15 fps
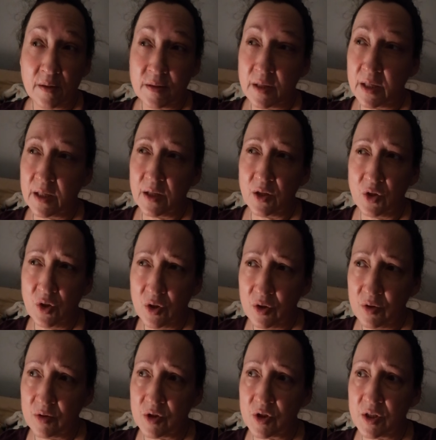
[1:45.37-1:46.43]
taking
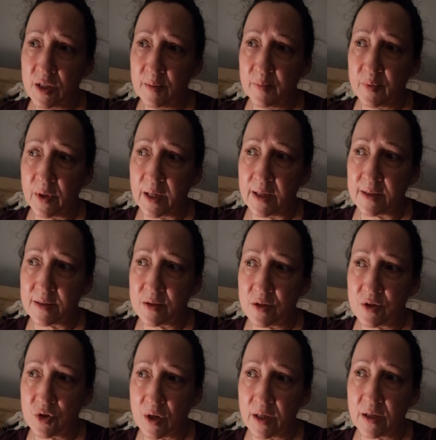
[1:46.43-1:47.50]
huge deep breaths
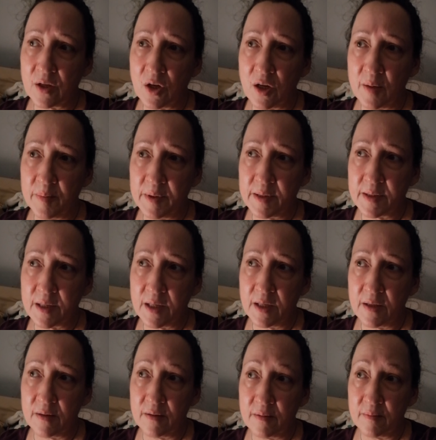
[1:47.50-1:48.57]
to try to
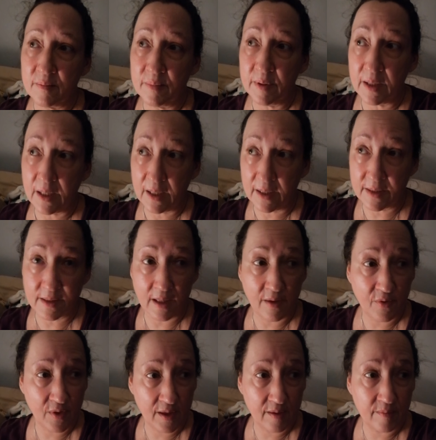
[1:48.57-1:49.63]
compensate because I
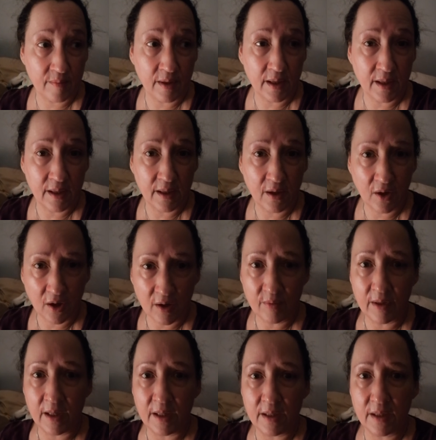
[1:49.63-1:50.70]
think my heart
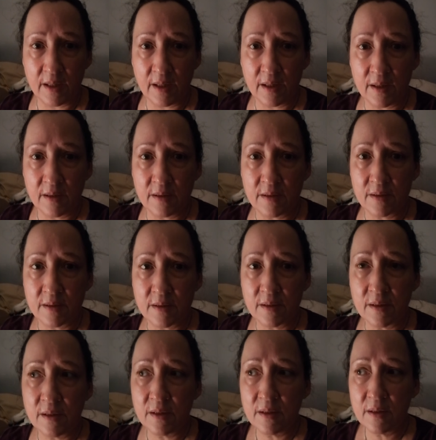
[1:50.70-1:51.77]
rate and
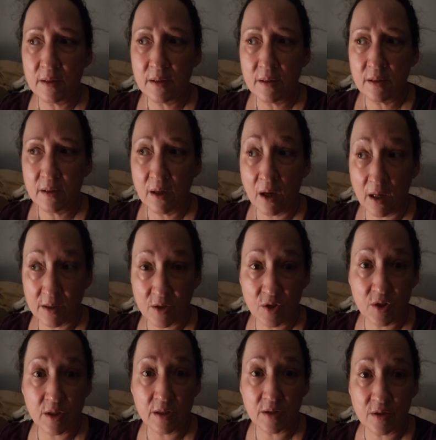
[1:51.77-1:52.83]

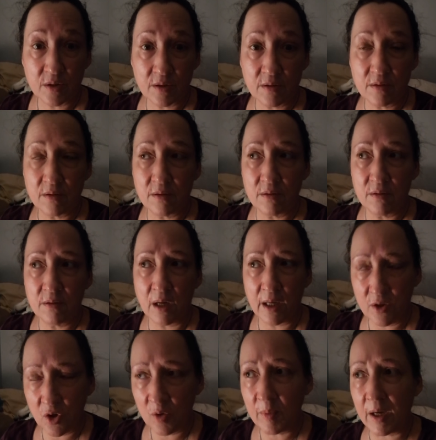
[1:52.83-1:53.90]
oxygen is, I
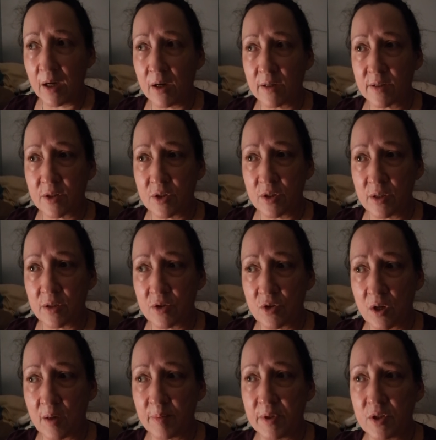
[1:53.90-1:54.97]
know my oxygen is
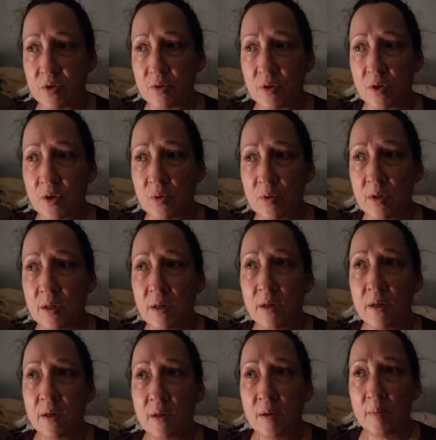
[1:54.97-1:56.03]
dropping too low.
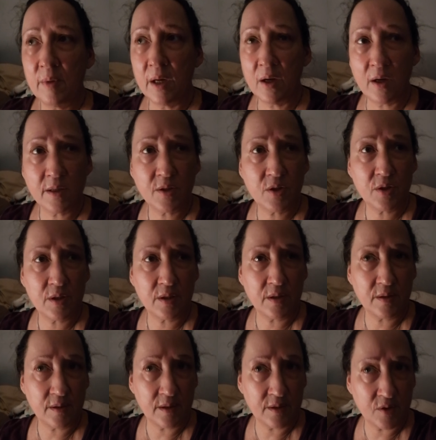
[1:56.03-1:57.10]
My
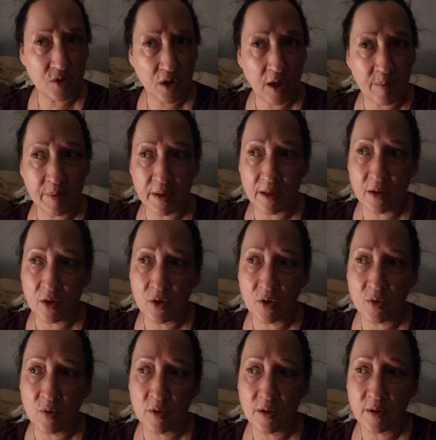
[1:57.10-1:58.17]
oxygen is dropping
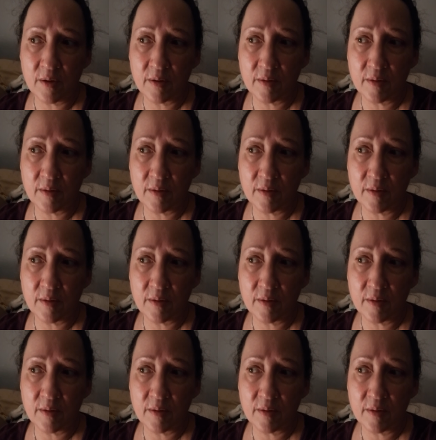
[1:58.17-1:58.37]
low